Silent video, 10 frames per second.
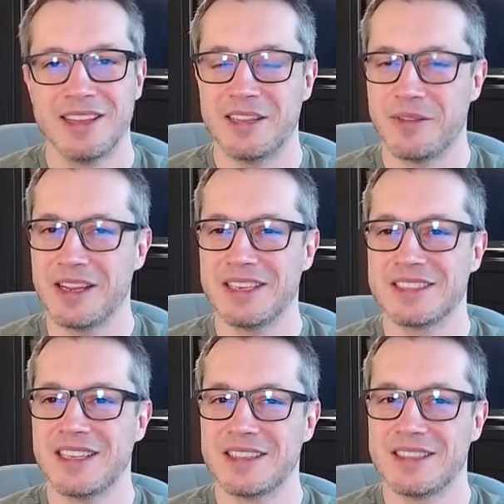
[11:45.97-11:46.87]
The thing
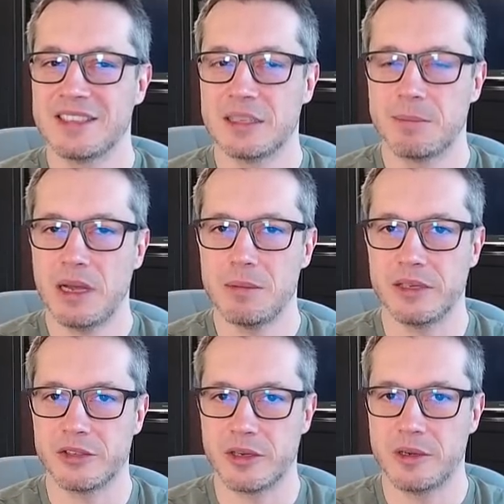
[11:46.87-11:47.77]
is that this
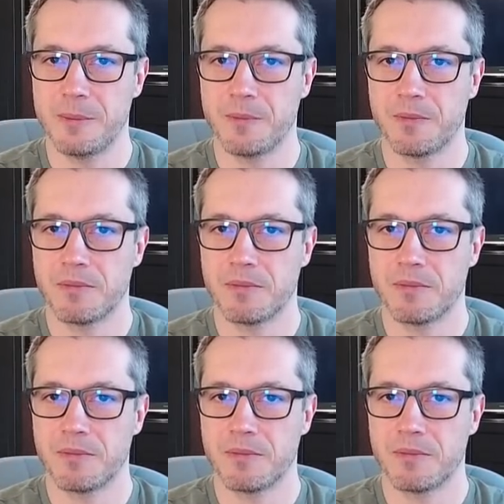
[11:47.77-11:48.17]
publisher,